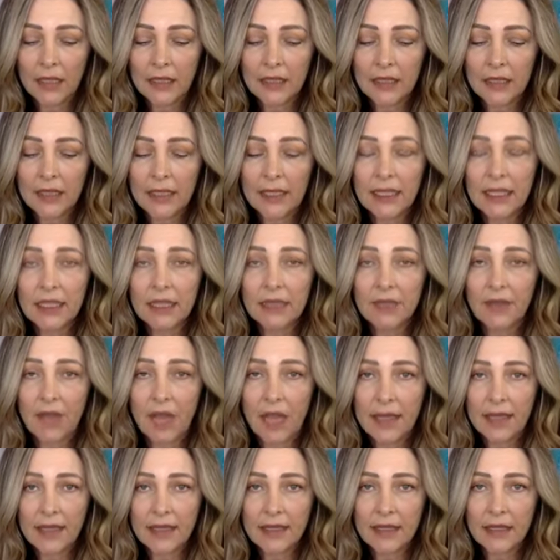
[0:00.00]
the
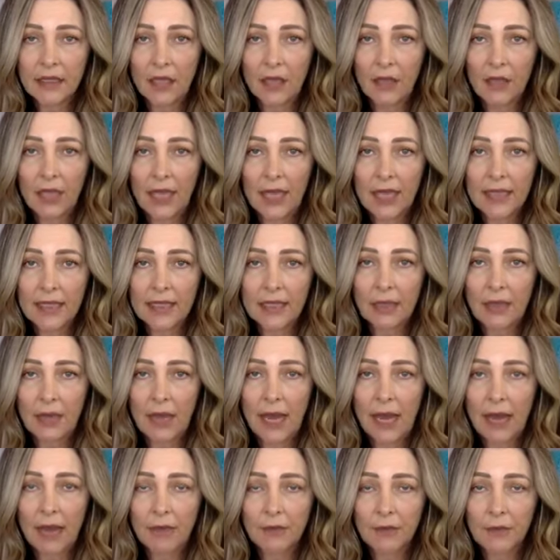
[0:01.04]
device. Okay, so
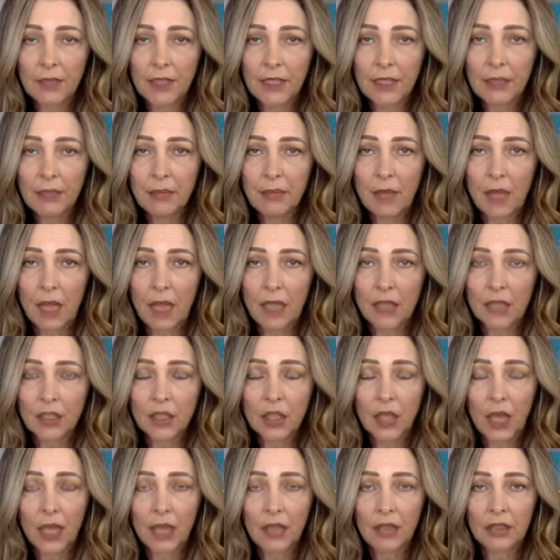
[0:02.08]
every
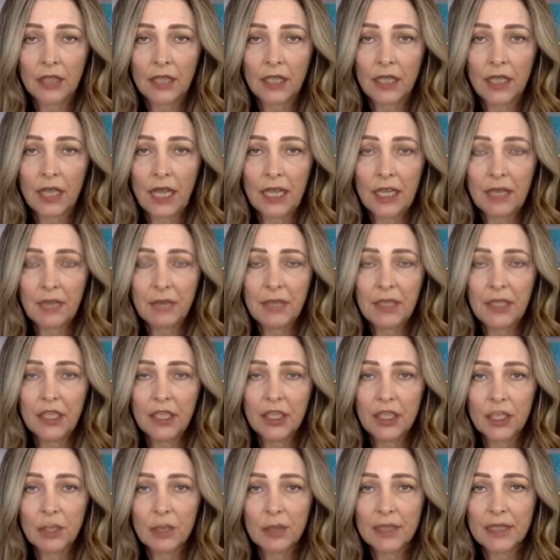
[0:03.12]
child on an IEP
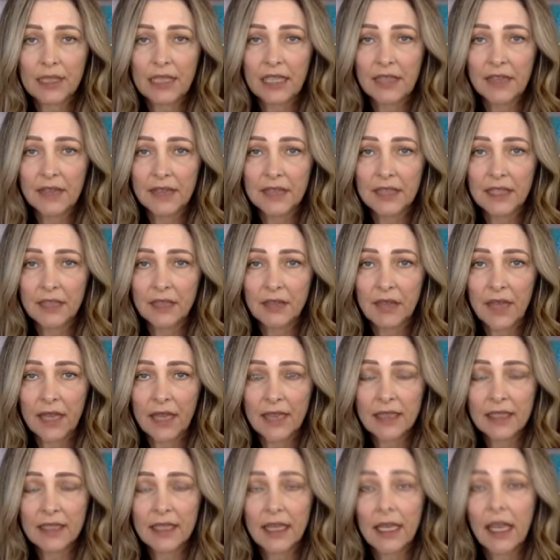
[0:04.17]
should receive a
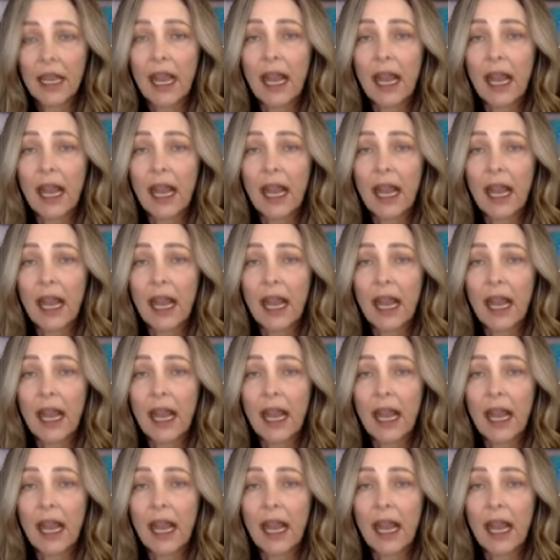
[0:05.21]
device.